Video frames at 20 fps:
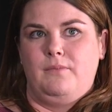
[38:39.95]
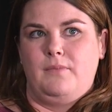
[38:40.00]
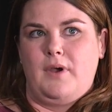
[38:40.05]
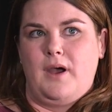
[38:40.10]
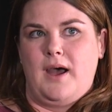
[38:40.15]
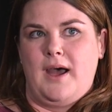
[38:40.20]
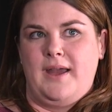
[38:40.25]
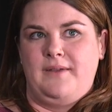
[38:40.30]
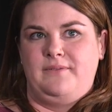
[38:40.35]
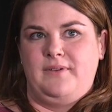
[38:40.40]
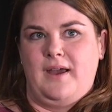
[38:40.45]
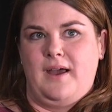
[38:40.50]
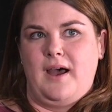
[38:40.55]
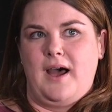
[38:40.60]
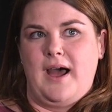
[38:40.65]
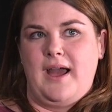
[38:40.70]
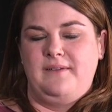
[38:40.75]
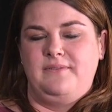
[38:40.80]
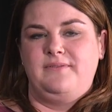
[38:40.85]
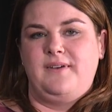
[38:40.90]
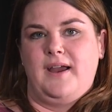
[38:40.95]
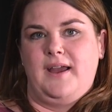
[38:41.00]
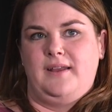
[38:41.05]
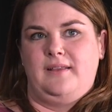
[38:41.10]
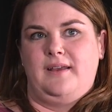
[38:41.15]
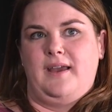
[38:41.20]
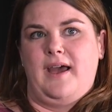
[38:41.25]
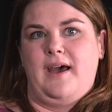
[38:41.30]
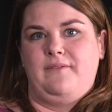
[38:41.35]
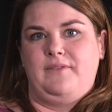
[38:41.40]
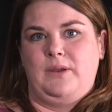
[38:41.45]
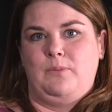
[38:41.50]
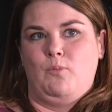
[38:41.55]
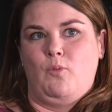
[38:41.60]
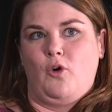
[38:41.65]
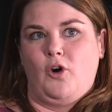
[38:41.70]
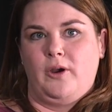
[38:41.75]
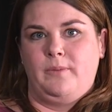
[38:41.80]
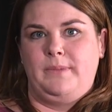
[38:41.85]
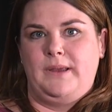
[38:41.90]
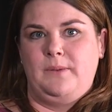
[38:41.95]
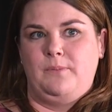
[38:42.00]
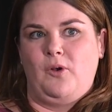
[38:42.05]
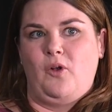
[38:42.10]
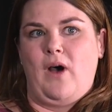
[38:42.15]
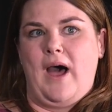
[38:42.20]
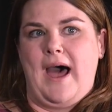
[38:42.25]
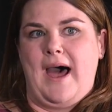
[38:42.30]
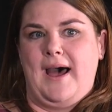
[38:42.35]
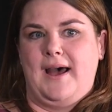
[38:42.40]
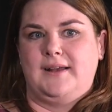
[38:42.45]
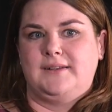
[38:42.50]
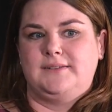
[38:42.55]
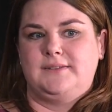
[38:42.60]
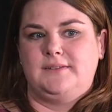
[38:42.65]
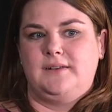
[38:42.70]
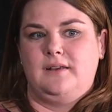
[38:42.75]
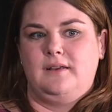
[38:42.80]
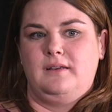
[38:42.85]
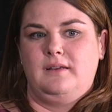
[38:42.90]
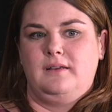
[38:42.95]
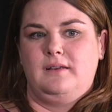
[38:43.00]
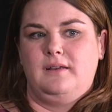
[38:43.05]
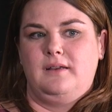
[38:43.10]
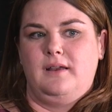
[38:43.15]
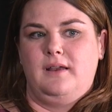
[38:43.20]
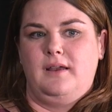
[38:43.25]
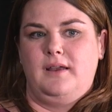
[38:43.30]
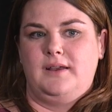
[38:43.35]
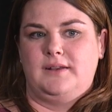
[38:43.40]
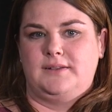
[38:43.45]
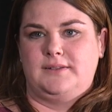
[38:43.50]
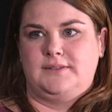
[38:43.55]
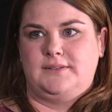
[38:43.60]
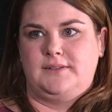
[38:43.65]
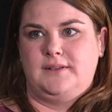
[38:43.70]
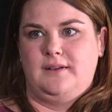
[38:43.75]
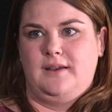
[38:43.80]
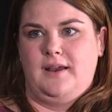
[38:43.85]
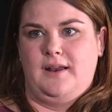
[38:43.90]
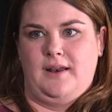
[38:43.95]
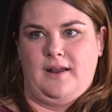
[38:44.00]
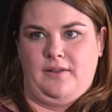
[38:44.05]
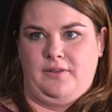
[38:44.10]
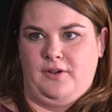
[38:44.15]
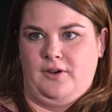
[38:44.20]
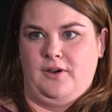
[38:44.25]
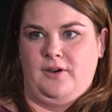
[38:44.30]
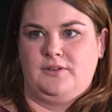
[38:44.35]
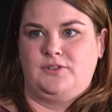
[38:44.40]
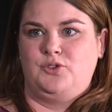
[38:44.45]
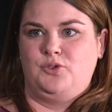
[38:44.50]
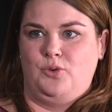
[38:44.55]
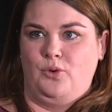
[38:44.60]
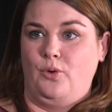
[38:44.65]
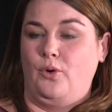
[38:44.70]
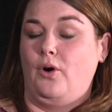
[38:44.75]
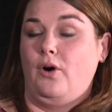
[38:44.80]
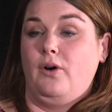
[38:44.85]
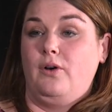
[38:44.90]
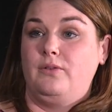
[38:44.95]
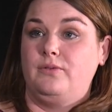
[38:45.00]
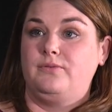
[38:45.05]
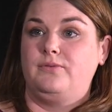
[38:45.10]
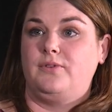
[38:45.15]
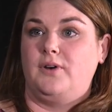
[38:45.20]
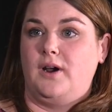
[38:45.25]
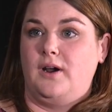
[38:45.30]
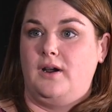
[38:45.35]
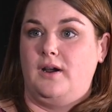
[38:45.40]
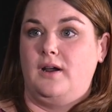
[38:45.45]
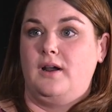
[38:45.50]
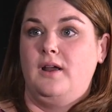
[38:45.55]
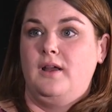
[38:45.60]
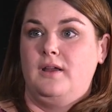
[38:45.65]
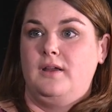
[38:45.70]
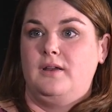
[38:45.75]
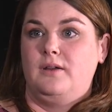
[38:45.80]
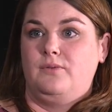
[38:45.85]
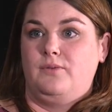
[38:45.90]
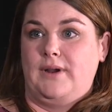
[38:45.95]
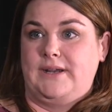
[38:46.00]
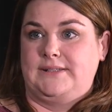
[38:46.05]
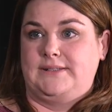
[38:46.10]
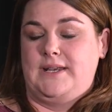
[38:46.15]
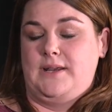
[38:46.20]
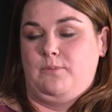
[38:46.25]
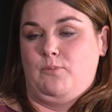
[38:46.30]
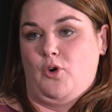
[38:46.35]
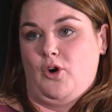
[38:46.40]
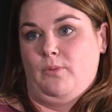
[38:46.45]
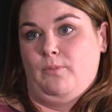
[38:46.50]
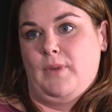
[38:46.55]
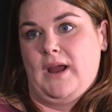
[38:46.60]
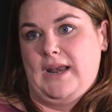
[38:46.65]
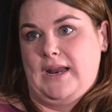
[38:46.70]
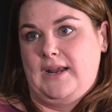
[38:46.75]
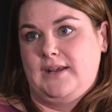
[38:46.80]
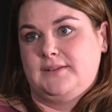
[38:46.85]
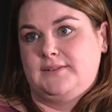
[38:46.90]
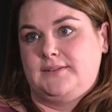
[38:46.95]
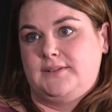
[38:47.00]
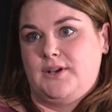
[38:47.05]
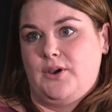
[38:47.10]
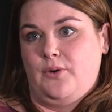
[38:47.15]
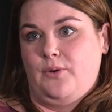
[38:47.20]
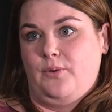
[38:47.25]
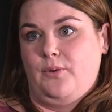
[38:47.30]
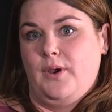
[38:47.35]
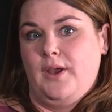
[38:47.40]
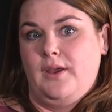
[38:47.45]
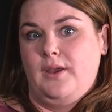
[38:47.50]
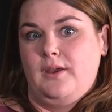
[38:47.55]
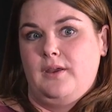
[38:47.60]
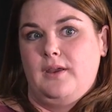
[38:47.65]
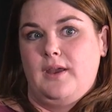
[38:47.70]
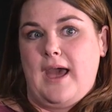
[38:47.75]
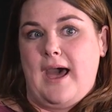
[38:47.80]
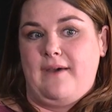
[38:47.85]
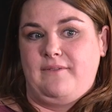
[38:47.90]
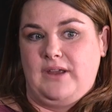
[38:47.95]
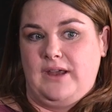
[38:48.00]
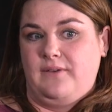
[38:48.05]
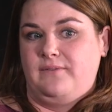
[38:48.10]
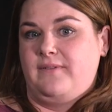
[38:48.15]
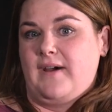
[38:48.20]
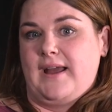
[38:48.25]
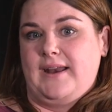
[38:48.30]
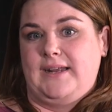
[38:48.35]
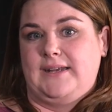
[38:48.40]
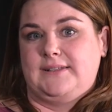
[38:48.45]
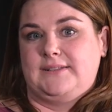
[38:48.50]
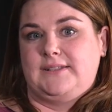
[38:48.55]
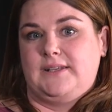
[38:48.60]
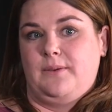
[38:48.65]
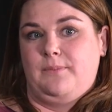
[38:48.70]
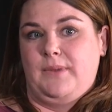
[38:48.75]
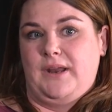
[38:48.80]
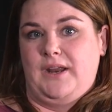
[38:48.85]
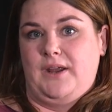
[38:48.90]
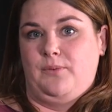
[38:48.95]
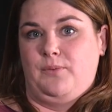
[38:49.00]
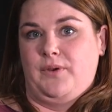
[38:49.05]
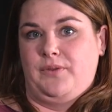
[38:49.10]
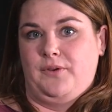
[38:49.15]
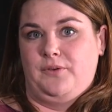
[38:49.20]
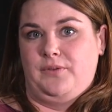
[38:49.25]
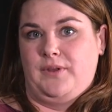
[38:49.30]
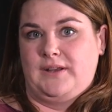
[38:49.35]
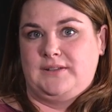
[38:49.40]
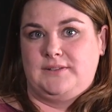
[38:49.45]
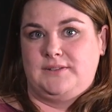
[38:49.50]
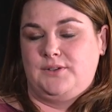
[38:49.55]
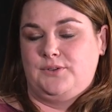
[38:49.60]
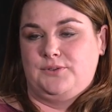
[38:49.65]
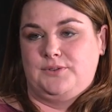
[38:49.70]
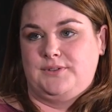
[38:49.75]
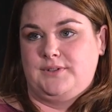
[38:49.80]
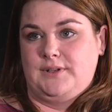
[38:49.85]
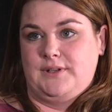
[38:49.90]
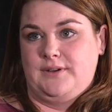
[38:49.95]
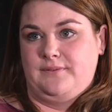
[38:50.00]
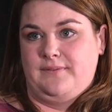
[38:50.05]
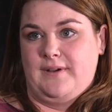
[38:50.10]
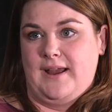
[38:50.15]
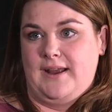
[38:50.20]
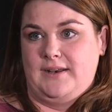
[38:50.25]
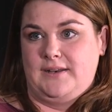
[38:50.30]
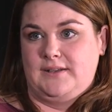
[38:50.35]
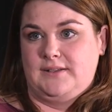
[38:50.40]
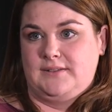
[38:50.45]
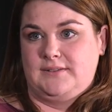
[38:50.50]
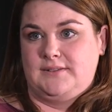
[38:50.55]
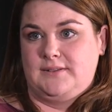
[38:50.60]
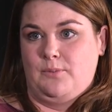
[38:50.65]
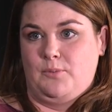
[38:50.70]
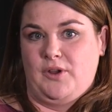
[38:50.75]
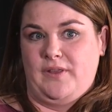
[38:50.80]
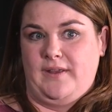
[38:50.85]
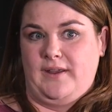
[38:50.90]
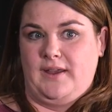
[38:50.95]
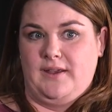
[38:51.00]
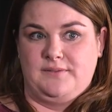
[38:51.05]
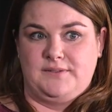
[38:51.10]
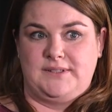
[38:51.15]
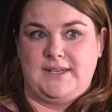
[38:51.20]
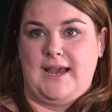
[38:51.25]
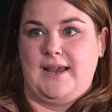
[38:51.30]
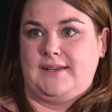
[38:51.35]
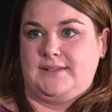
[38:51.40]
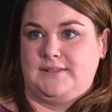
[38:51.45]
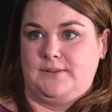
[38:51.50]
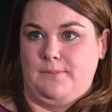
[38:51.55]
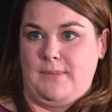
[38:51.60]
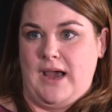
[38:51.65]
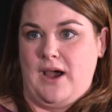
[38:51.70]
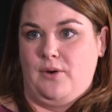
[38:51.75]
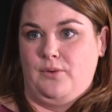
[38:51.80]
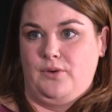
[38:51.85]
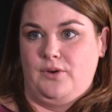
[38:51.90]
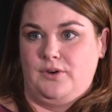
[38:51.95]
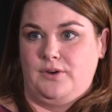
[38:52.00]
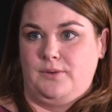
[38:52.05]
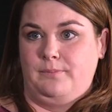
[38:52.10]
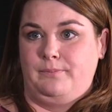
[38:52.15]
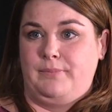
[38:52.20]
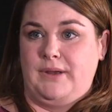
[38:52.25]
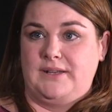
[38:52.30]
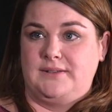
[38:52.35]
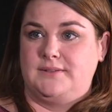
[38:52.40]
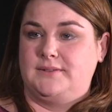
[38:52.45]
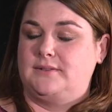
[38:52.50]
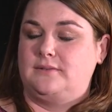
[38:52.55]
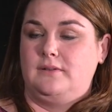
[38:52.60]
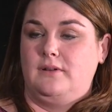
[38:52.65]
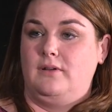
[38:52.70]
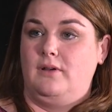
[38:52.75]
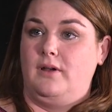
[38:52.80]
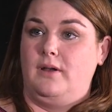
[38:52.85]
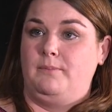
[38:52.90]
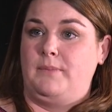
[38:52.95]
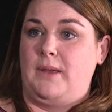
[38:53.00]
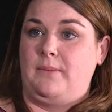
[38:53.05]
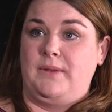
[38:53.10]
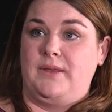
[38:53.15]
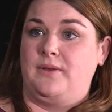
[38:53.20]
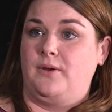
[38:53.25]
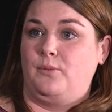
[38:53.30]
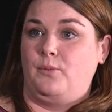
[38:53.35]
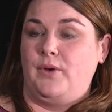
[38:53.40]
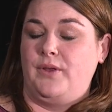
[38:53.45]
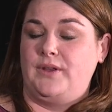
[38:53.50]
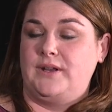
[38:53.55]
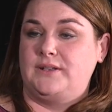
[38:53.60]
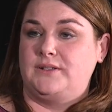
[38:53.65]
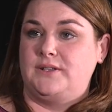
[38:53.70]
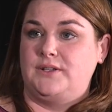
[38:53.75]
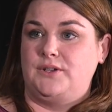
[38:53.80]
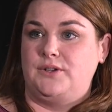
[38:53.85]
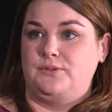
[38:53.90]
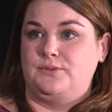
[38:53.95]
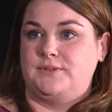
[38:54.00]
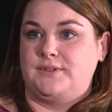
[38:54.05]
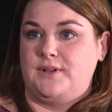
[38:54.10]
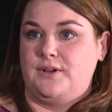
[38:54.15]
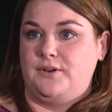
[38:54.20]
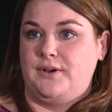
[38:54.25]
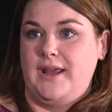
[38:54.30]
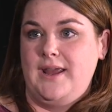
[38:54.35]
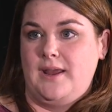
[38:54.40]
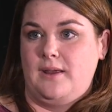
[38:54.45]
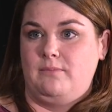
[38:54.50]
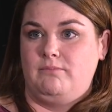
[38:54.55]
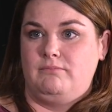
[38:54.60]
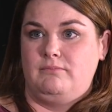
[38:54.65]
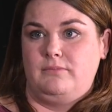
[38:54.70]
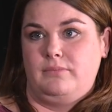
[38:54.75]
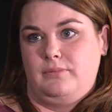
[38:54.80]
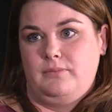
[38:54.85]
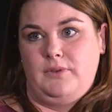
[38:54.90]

I find that having more people ask is another tool for raising more money. So having a finance committee, whether that's loosely defined as someone that gives X amount, but maybe they're willing to use their name.